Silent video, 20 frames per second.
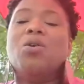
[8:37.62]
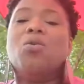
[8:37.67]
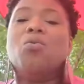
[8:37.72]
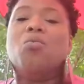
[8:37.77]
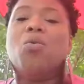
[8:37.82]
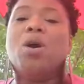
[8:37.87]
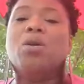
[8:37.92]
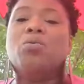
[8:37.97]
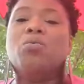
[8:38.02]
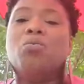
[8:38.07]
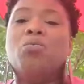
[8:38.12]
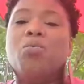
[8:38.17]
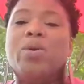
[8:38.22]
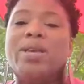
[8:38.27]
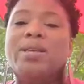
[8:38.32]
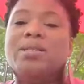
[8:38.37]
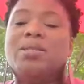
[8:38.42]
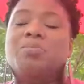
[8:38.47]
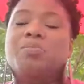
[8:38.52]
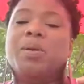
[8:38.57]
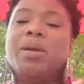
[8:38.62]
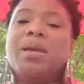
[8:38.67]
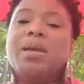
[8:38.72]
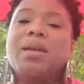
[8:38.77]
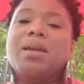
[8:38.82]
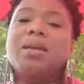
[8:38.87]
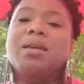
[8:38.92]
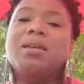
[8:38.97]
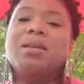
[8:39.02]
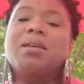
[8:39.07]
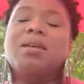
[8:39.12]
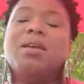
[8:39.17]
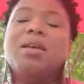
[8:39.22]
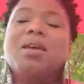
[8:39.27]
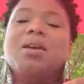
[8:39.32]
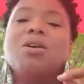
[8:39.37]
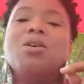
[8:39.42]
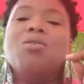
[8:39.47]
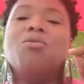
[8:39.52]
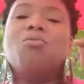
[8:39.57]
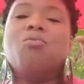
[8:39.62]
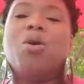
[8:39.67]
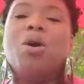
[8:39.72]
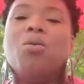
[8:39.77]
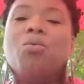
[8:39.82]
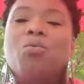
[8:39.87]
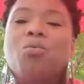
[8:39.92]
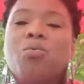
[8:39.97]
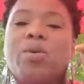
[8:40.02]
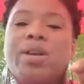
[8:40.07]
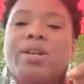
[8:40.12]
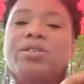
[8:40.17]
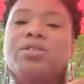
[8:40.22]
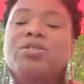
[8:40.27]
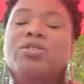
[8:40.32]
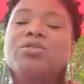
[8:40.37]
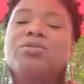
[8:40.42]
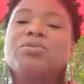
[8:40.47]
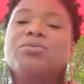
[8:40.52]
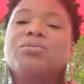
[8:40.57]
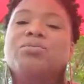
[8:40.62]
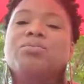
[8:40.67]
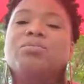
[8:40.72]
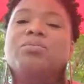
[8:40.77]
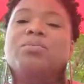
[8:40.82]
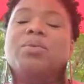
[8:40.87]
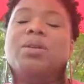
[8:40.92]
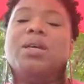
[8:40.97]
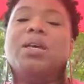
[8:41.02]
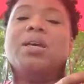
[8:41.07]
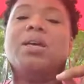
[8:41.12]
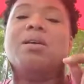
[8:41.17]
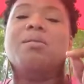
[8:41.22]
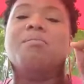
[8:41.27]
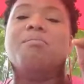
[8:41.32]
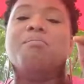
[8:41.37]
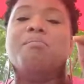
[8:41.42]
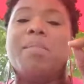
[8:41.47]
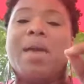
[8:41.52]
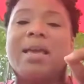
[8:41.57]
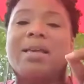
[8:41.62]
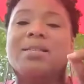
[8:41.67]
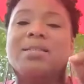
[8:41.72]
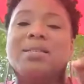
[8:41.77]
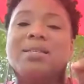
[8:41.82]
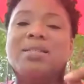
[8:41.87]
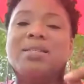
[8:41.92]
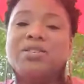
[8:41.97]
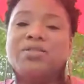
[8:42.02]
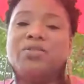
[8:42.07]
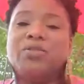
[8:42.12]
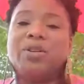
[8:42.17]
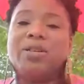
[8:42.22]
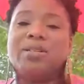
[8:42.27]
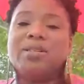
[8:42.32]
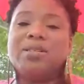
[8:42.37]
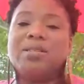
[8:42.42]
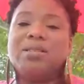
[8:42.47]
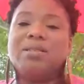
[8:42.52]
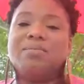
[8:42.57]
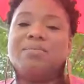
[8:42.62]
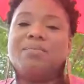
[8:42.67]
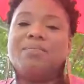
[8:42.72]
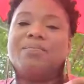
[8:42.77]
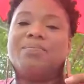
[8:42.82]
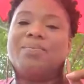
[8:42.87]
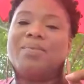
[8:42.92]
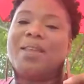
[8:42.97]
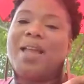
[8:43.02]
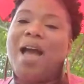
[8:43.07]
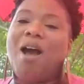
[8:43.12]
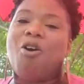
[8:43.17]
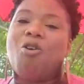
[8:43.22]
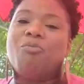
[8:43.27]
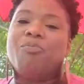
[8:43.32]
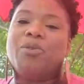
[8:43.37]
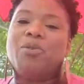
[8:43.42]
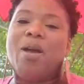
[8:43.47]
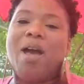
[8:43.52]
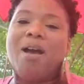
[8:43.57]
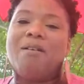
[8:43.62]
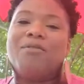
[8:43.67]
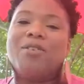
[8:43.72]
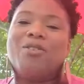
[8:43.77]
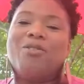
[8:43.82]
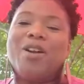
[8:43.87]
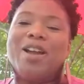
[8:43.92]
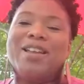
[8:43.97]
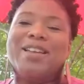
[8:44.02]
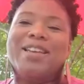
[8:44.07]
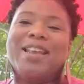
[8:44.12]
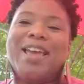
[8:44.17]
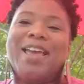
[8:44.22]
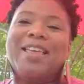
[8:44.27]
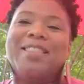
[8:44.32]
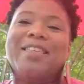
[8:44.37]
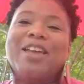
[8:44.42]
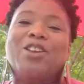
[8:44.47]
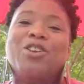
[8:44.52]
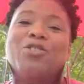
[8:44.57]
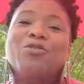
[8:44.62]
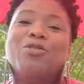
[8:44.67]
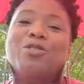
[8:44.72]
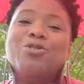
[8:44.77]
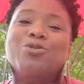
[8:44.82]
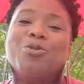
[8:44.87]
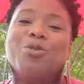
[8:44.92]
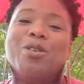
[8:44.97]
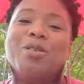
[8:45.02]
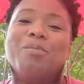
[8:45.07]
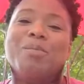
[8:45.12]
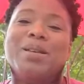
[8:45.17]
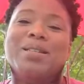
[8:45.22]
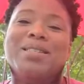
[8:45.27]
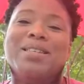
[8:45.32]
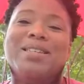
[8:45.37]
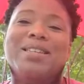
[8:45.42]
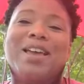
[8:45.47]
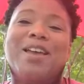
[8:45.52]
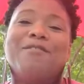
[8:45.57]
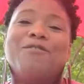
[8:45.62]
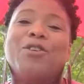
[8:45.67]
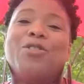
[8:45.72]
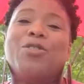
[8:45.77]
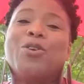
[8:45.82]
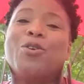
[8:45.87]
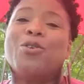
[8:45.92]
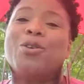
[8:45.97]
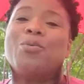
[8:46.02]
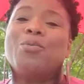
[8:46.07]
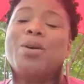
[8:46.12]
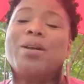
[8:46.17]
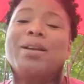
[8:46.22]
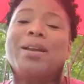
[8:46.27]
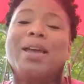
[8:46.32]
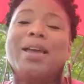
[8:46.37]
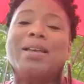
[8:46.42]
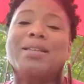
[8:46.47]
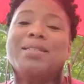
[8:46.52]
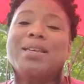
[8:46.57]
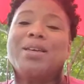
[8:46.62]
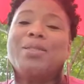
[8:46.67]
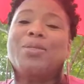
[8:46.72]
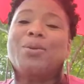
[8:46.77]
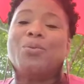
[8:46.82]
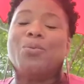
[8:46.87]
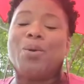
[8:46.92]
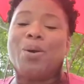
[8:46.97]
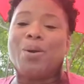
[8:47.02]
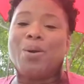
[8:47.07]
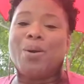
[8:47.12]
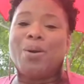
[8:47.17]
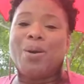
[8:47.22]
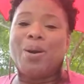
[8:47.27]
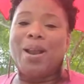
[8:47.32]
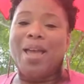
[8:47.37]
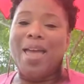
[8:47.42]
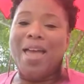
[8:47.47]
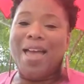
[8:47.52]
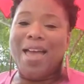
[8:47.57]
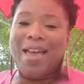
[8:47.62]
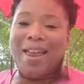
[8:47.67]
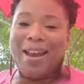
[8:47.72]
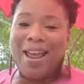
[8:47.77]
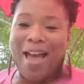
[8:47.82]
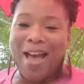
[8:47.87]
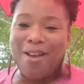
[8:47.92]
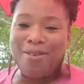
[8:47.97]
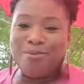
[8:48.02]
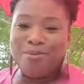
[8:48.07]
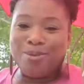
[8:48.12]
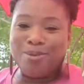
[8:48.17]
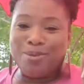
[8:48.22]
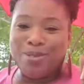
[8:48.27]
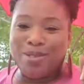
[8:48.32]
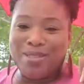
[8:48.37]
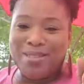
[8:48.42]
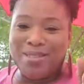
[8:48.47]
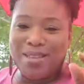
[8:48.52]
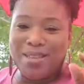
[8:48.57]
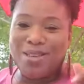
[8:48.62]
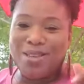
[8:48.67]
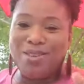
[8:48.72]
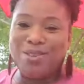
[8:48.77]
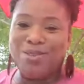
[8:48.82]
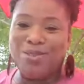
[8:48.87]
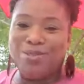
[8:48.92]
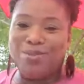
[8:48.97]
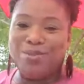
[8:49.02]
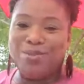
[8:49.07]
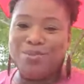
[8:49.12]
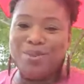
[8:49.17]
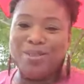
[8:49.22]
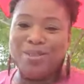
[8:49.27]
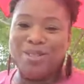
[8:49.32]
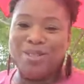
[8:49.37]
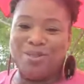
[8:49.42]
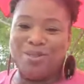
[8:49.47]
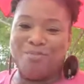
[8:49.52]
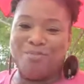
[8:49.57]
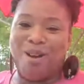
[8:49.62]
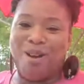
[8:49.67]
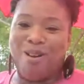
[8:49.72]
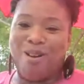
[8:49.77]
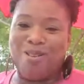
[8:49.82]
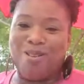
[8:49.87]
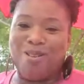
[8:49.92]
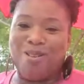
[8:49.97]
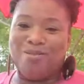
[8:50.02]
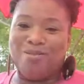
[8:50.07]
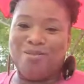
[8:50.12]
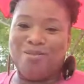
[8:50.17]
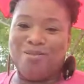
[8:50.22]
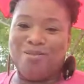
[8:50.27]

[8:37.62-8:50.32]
What we speak, what we do makes a difference. Hope you have a great day. Thank you for joining me today for 31 Days in the Word, and I will see you tomorrow.